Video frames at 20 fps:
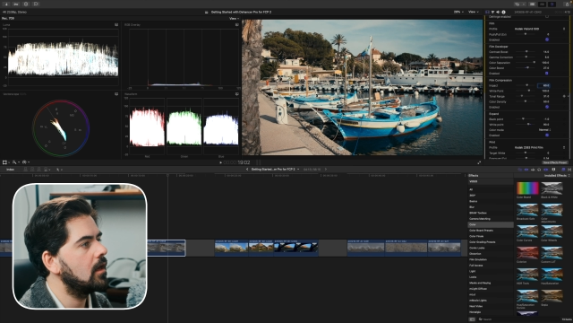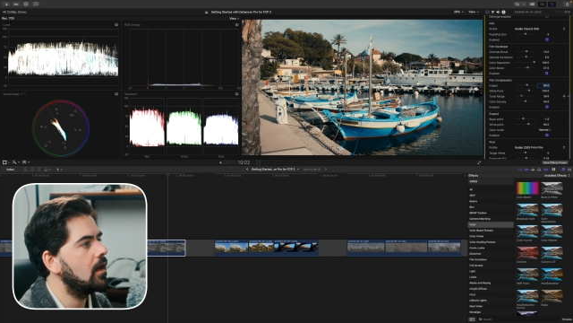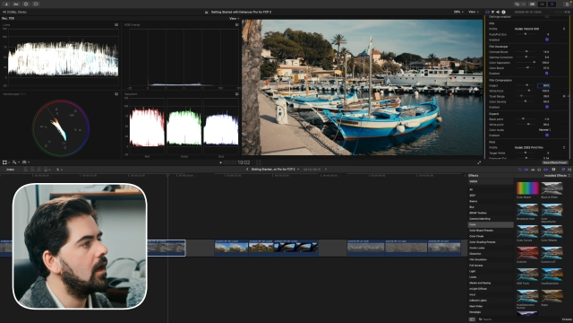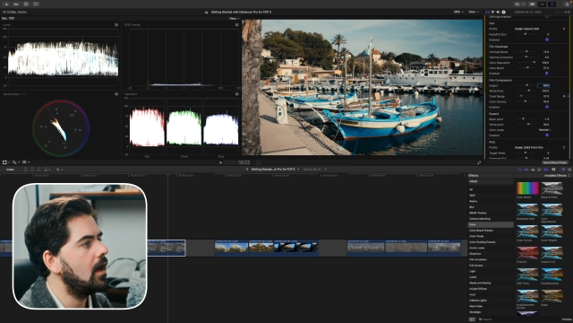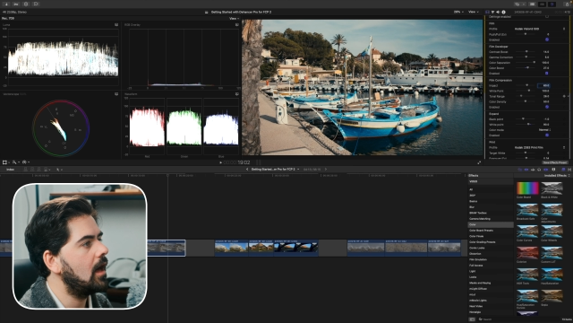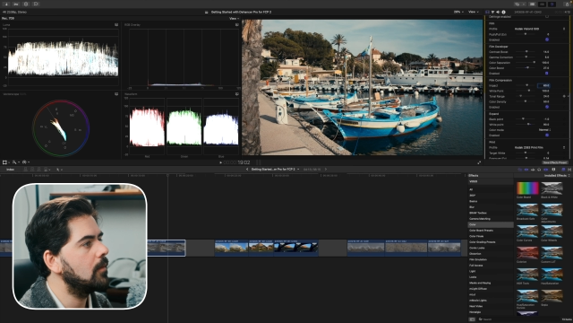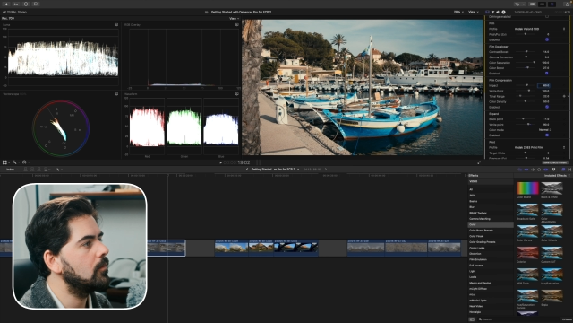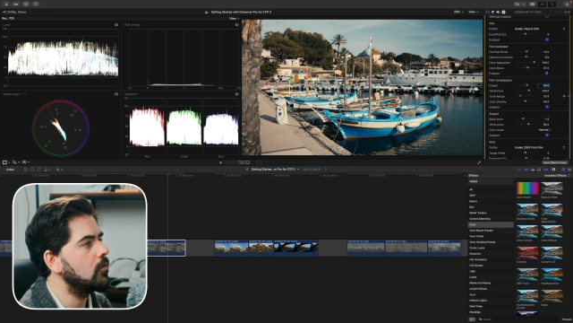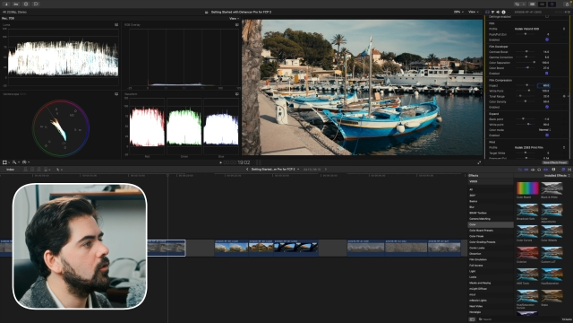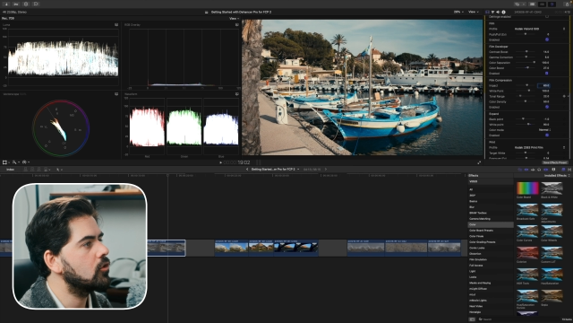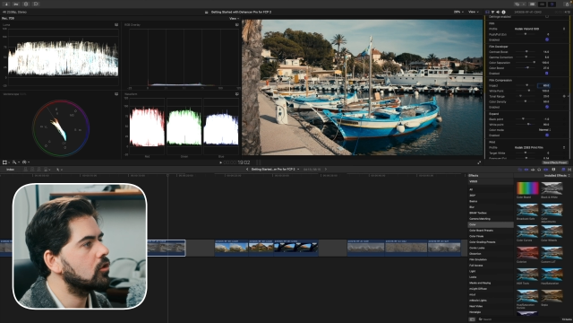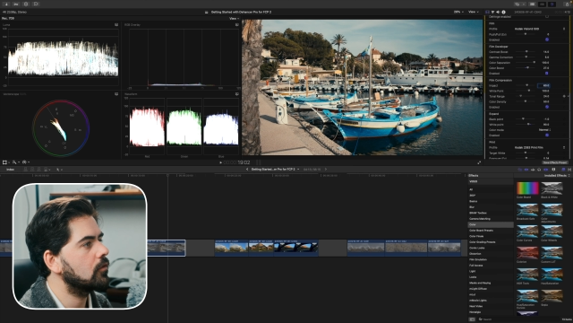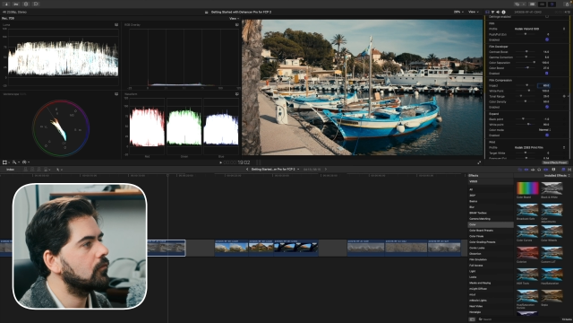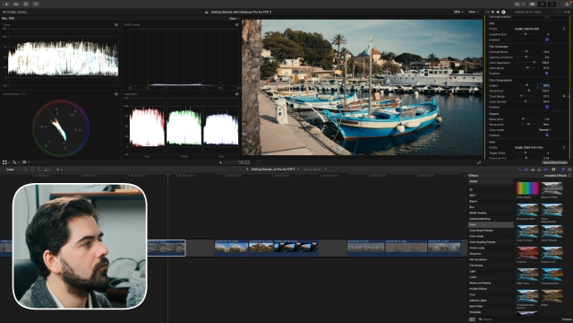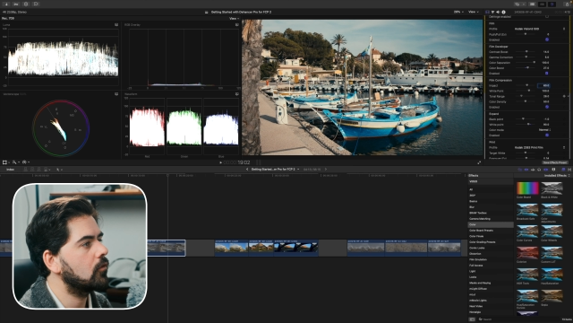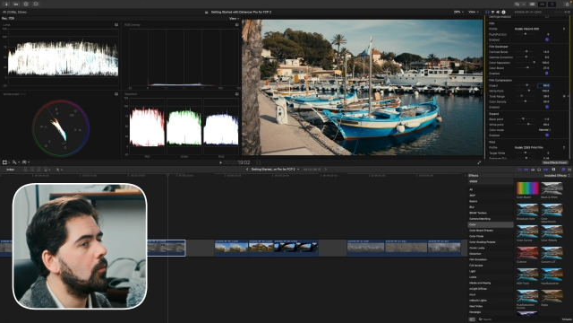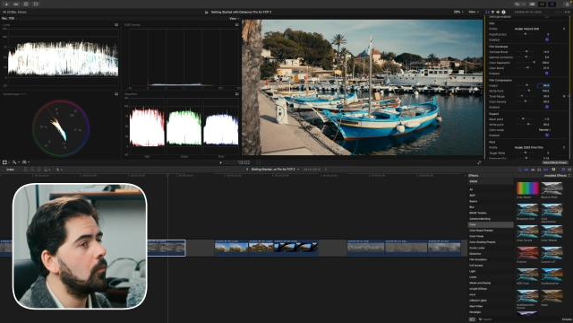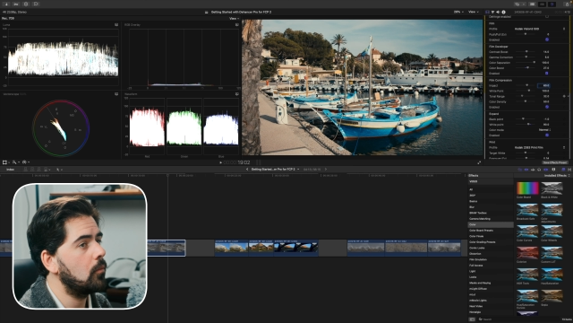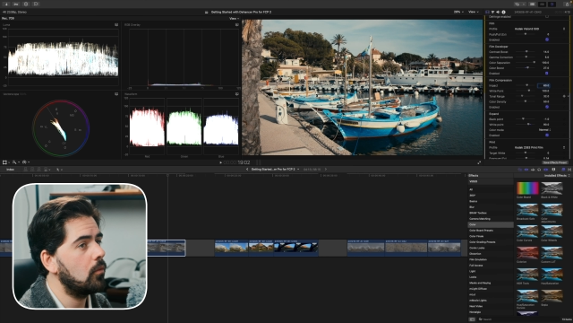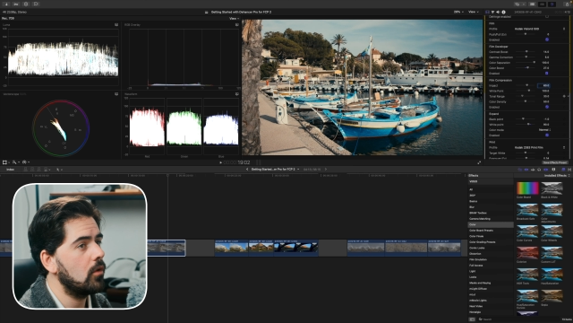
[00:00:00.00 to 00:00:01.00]
how much
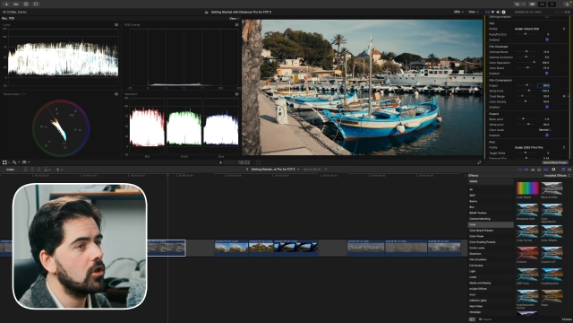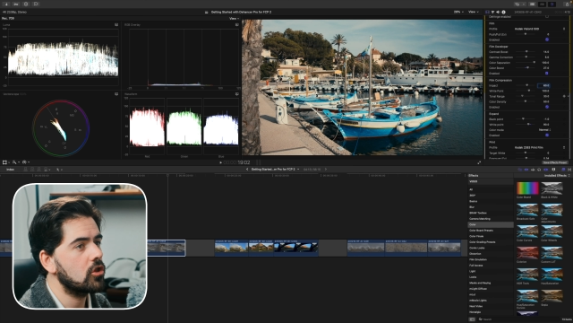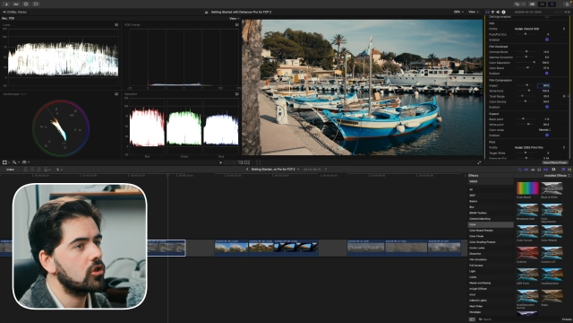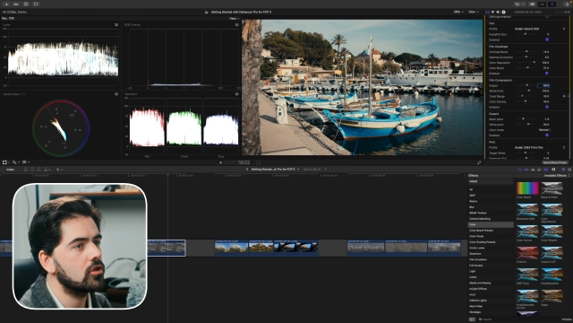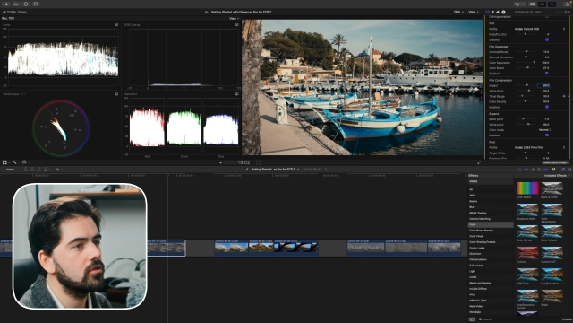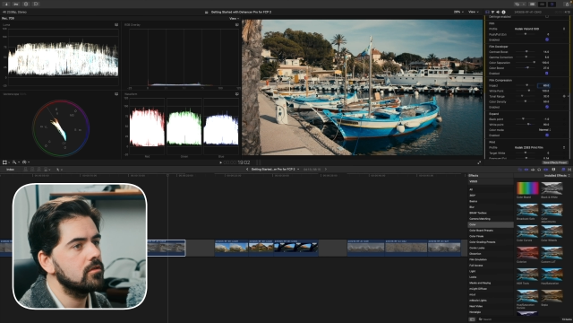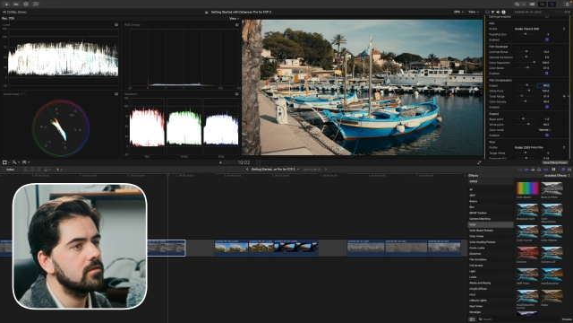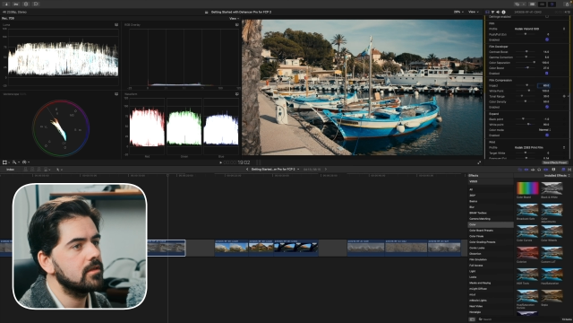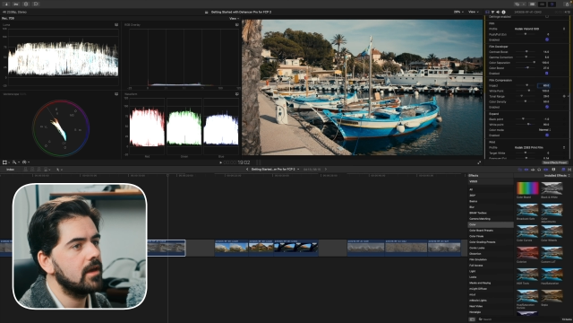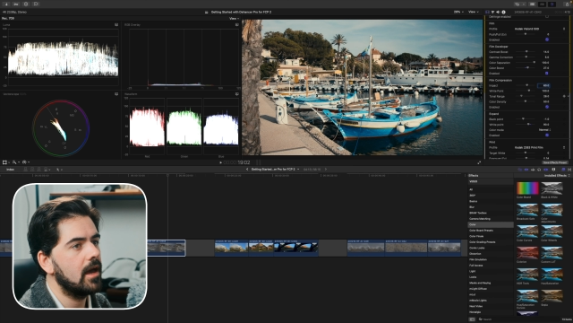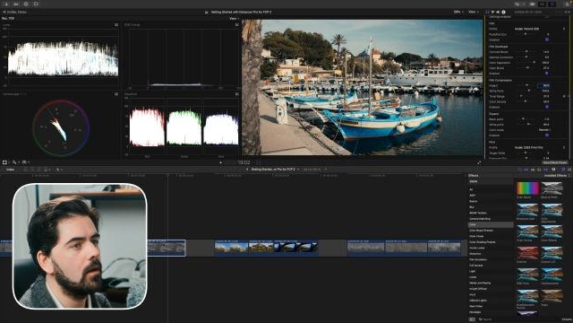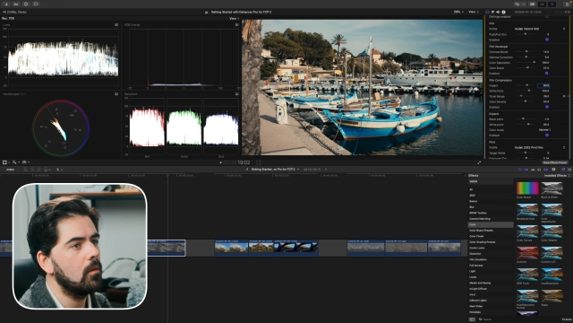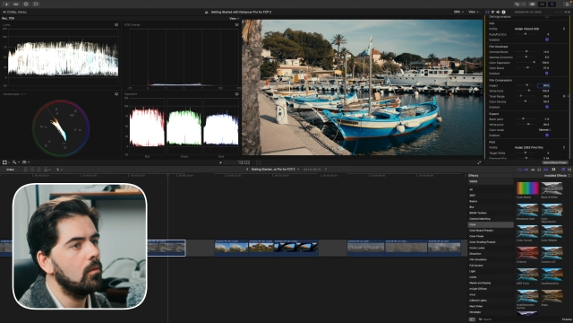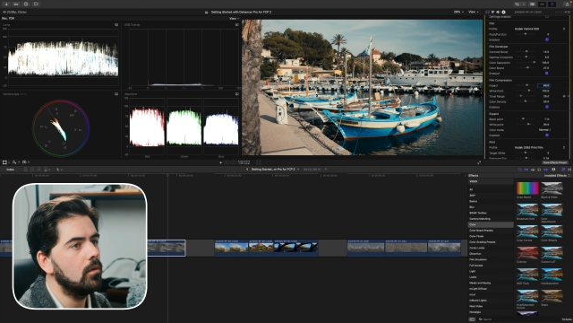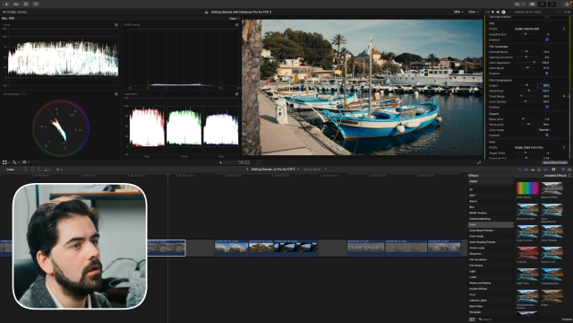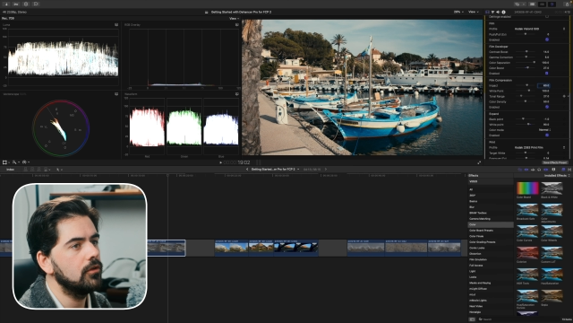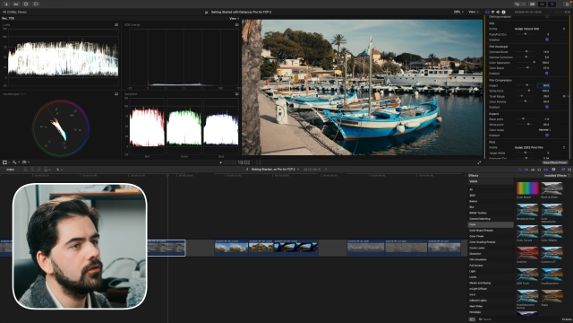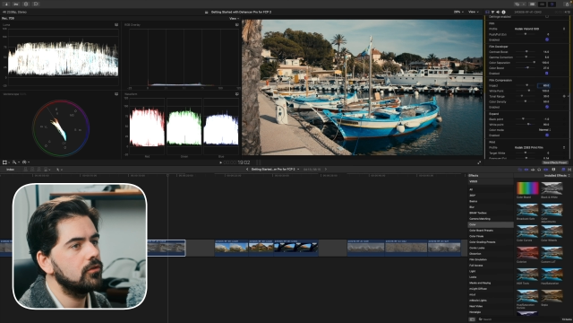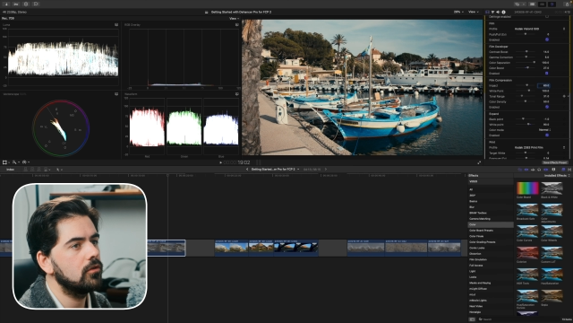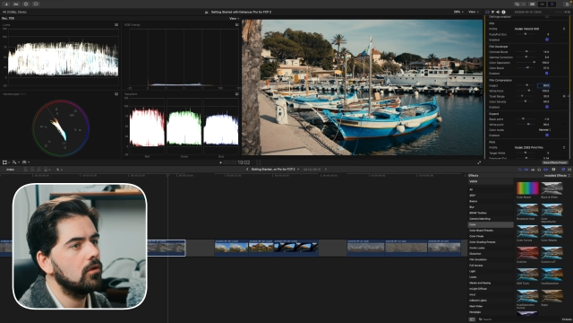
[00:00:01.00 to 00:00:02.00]
compressions I
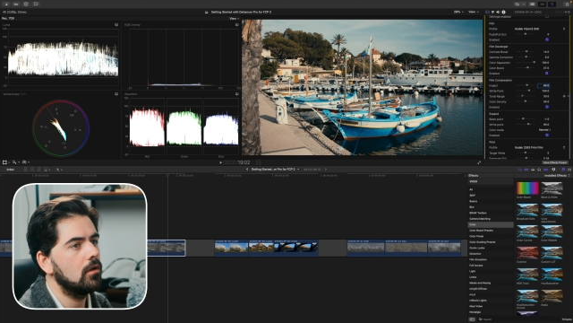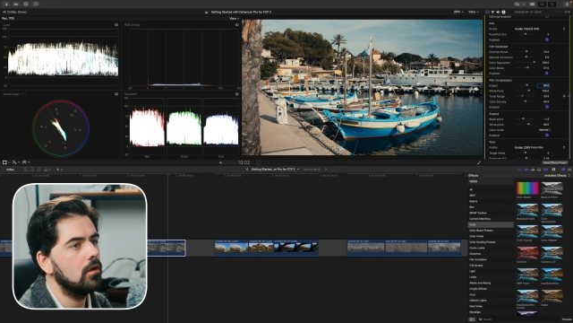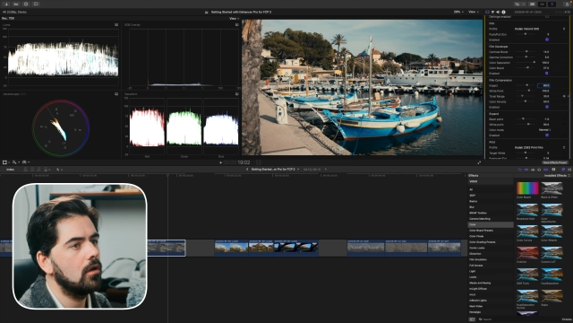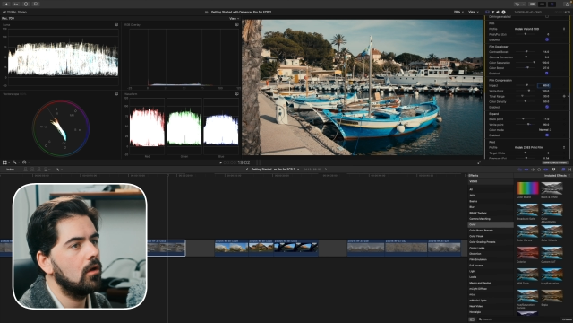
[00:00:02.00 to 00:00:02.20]
want